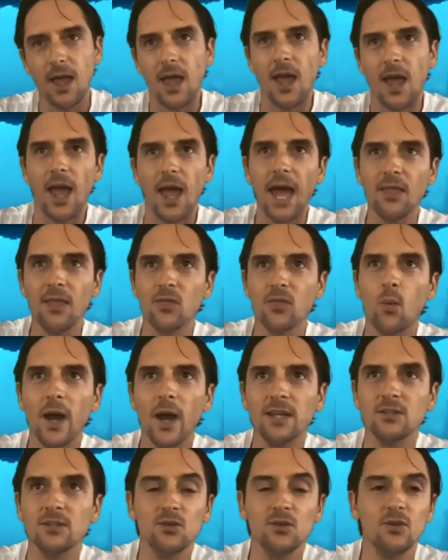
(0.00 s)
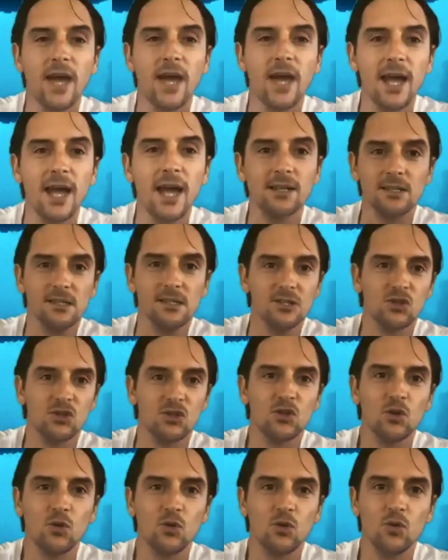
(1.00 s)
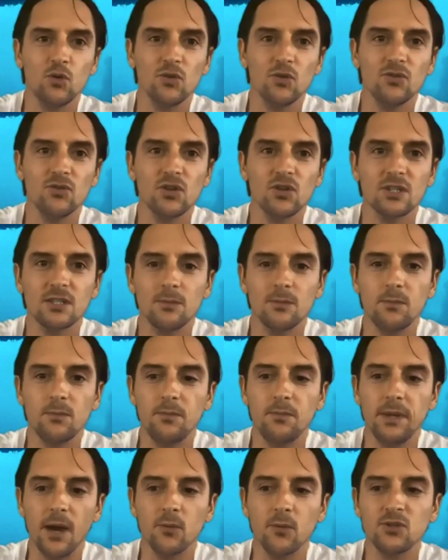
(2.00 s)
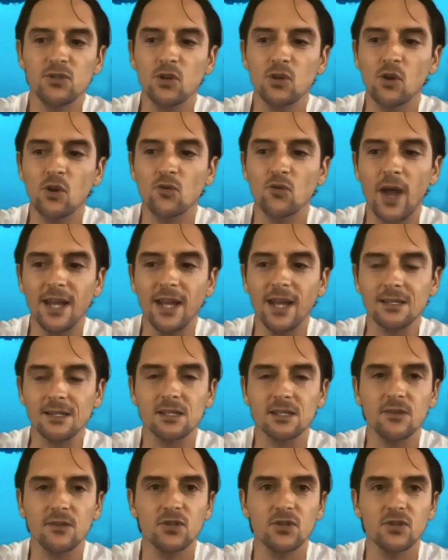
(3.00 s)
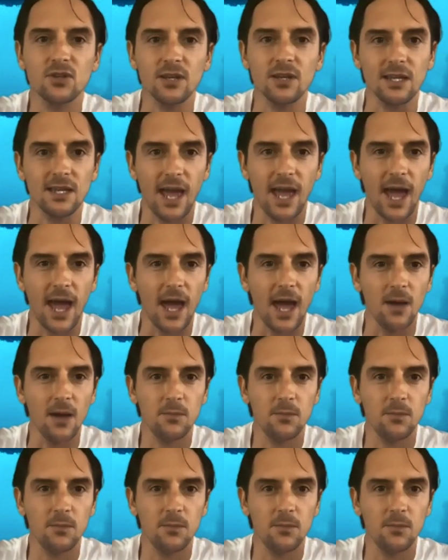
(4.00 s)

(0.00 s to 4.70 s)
And the way to do that is to just be able to create a sufficient gap.